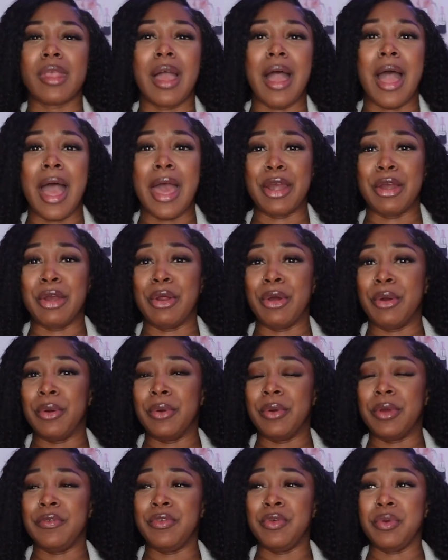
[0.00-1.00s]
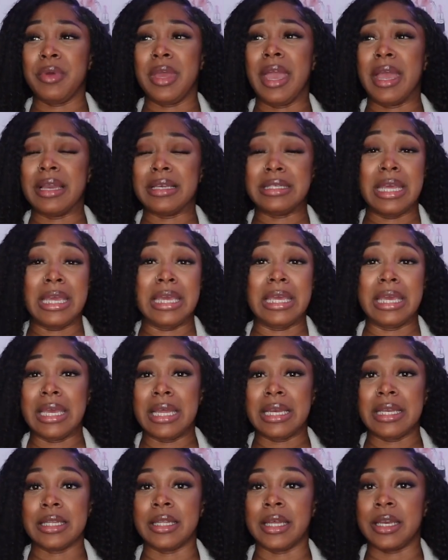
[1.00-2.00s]
don't know, if you can't take
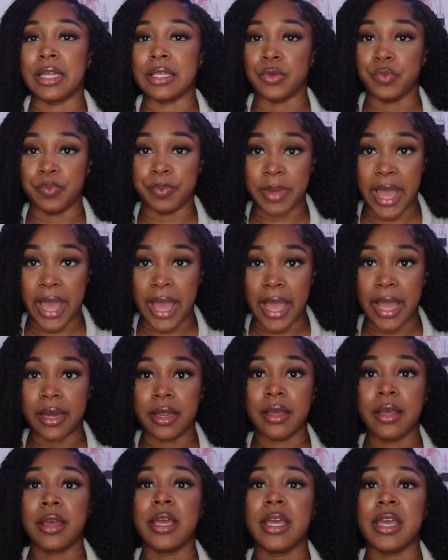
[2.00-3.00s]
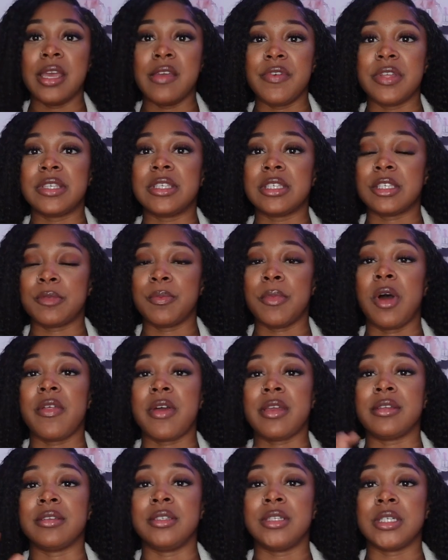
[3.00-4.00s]
in, then it's bad. If it's a smell
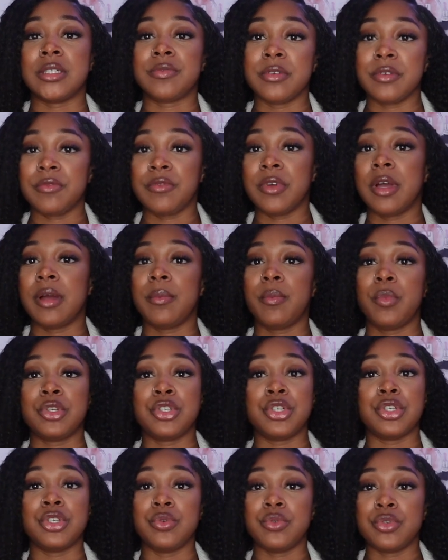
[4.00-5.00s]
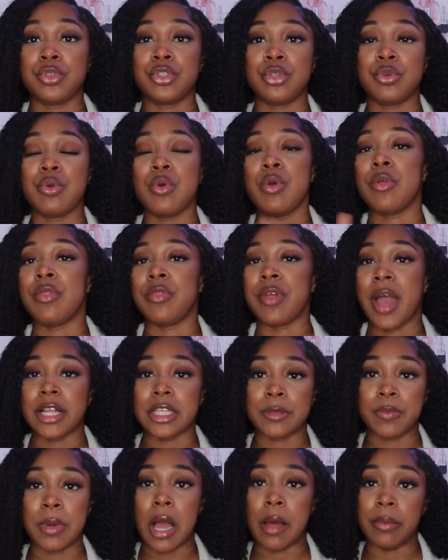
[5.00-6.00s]
that is different from what you're used to,
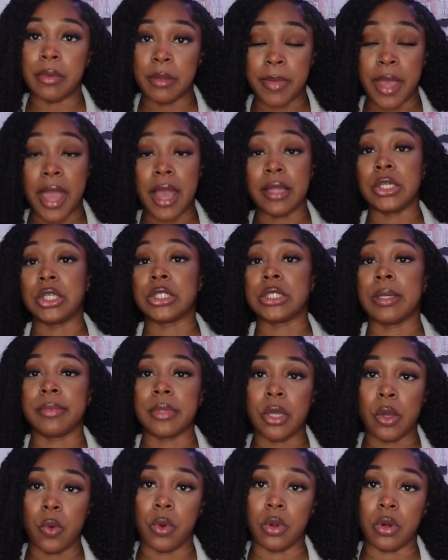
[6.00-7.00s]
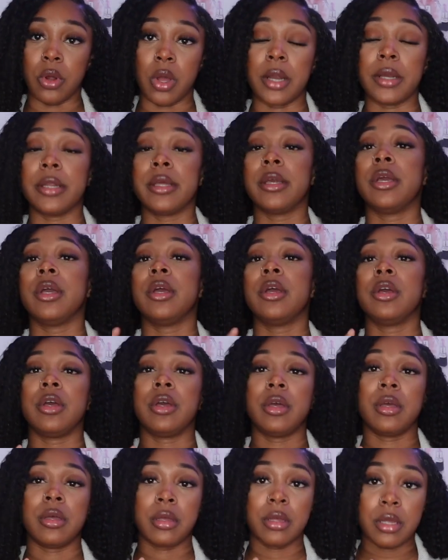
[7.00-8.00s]
that's probably bad. There's something going on.
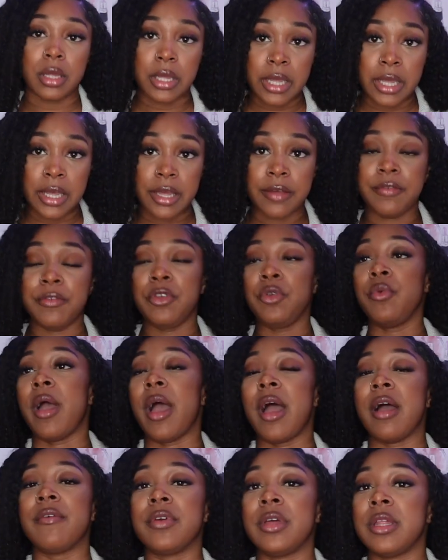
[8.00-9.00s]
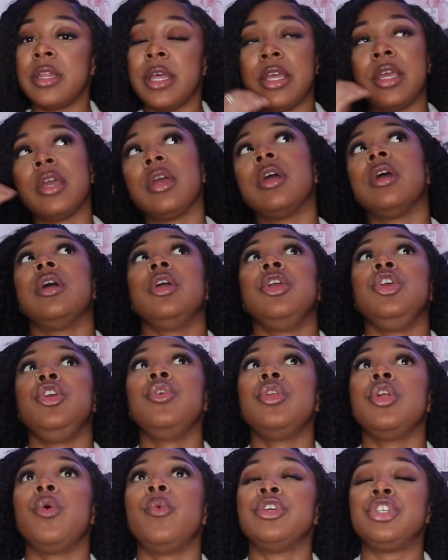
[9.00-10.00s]
If you have, like,
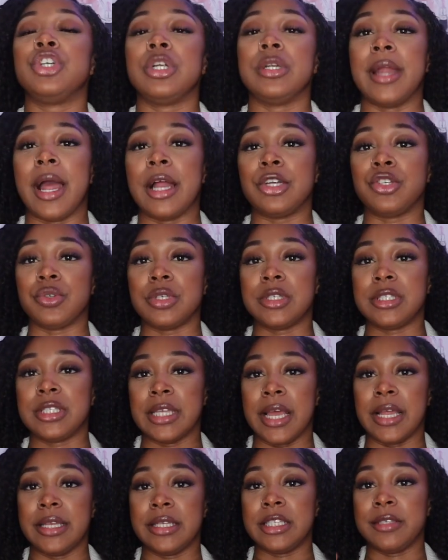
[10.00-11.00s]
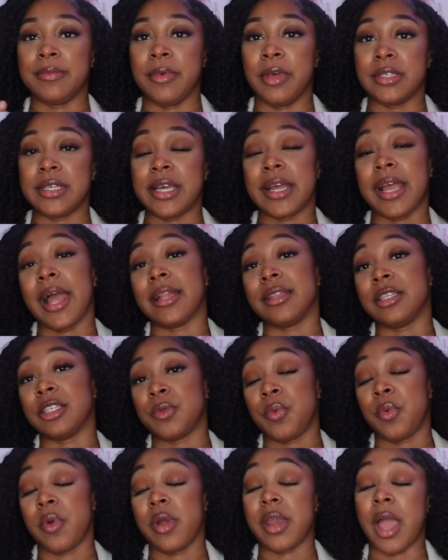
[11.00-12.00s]
you know what your natural scent smells like at
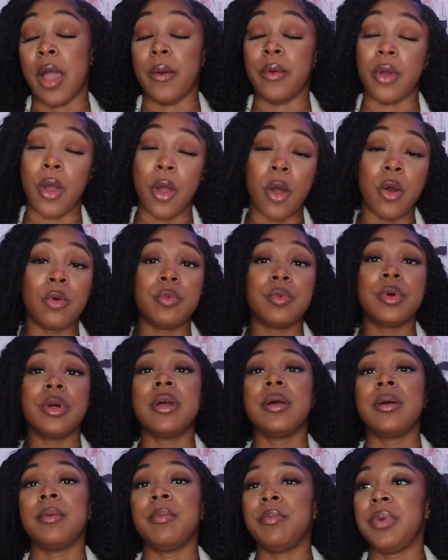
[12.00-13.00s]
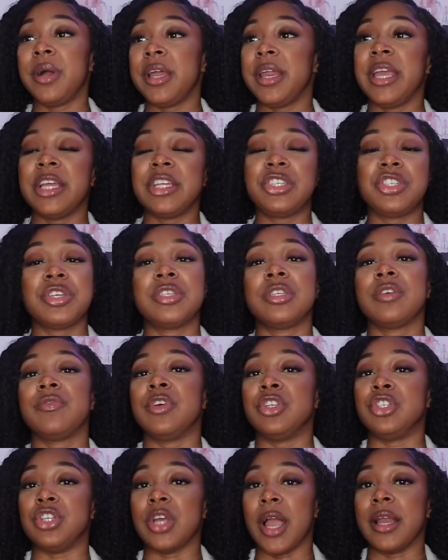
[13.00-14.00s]
this point, I would hope, but it's just a
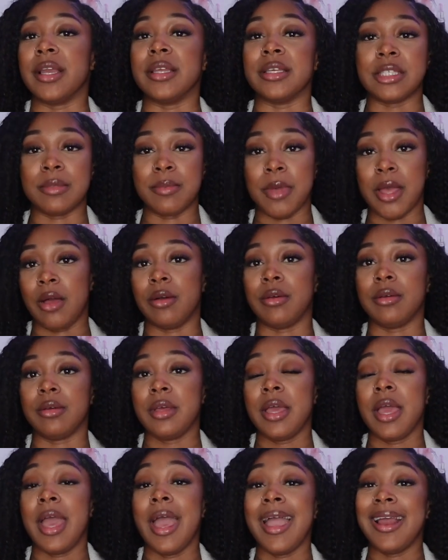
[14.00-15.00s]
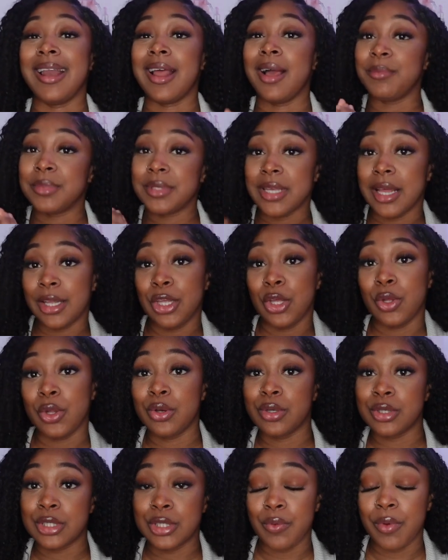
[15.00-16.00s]
vagina smell. And I'm telling you a
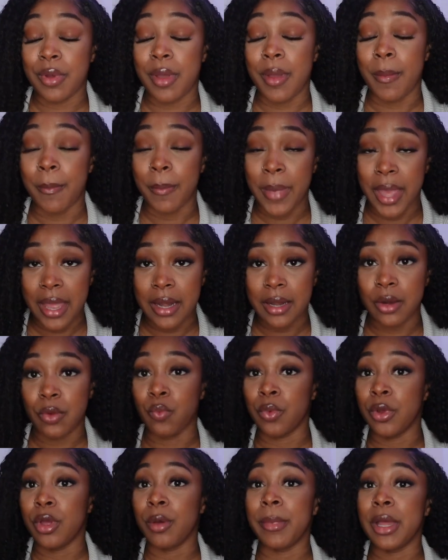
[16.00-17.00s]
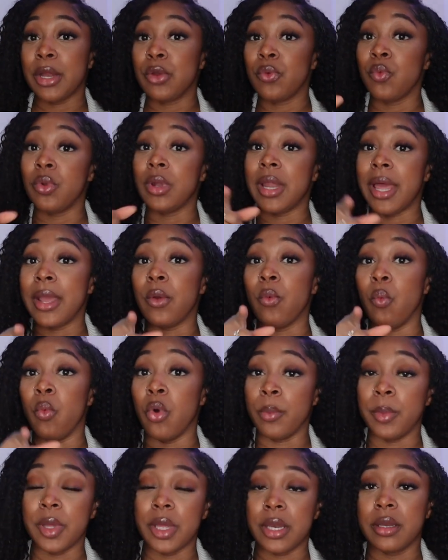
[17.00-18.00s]
little secret, men, real men who like
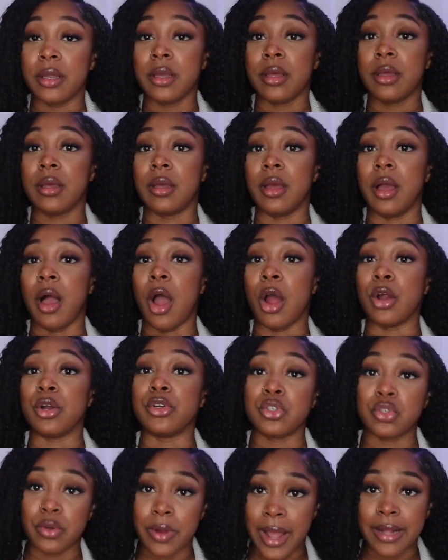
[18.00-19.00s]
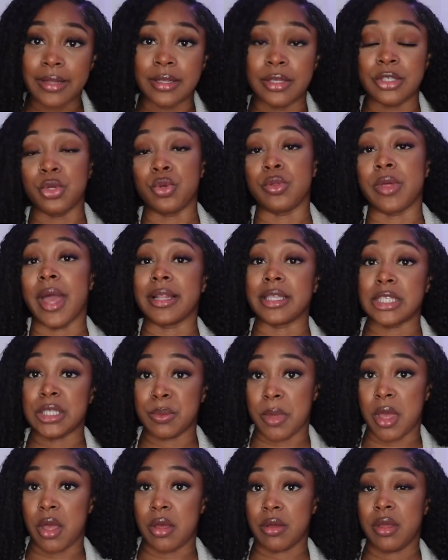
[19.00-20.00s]
women are attracted to that
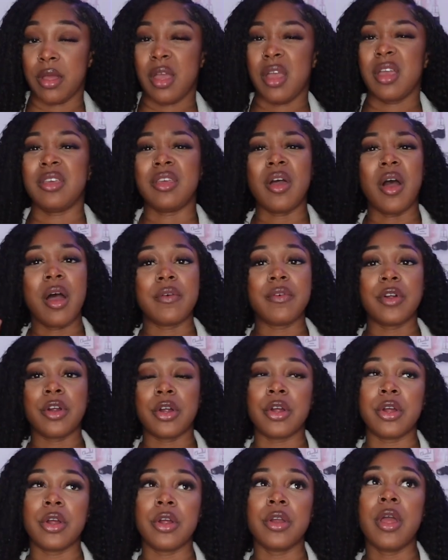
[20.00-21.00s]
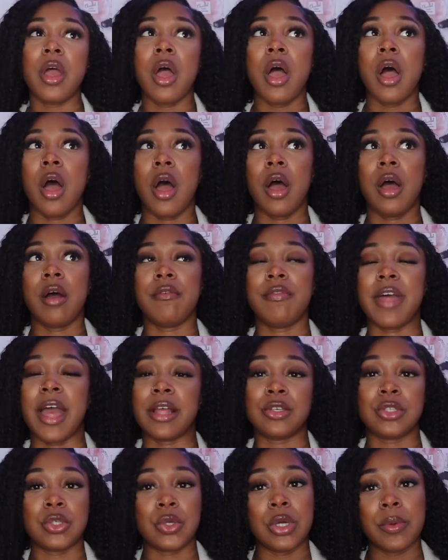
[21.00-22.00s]
smell. Y'all ever heard of
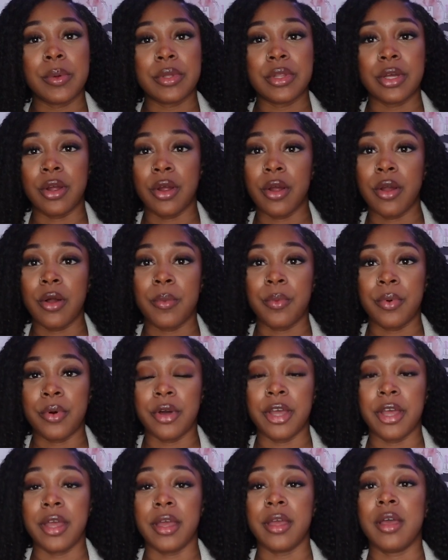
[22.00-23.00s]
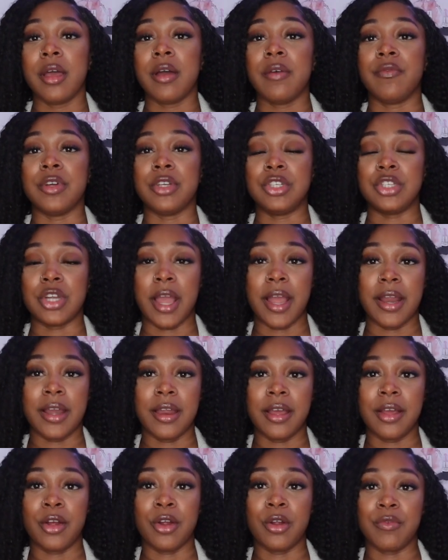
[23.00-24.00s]
that story where the girl put
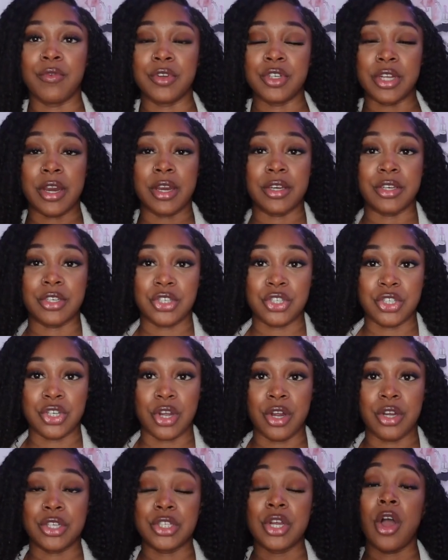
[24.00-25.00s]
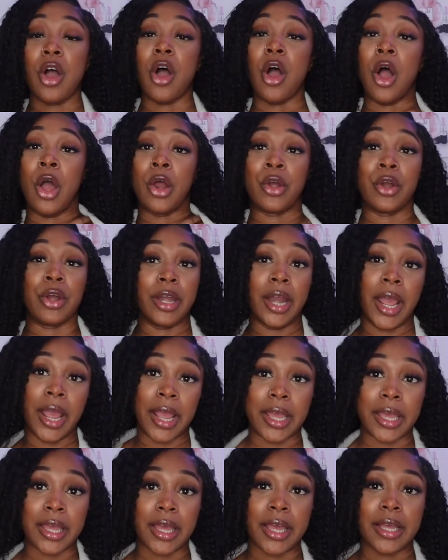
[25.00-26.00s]
her vagina discharge on her
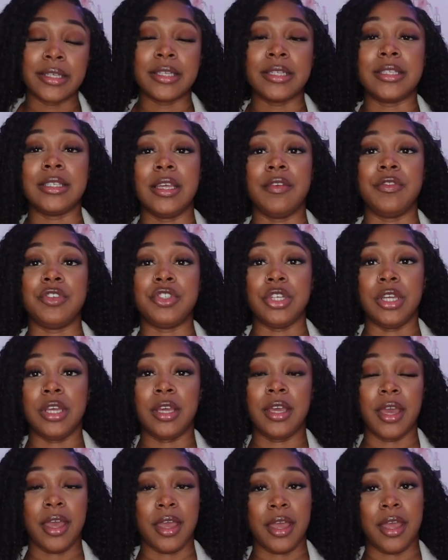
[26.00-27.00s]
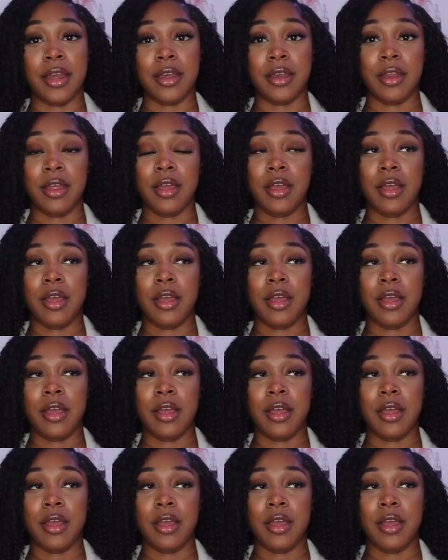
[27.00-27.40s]
neck to see if she can,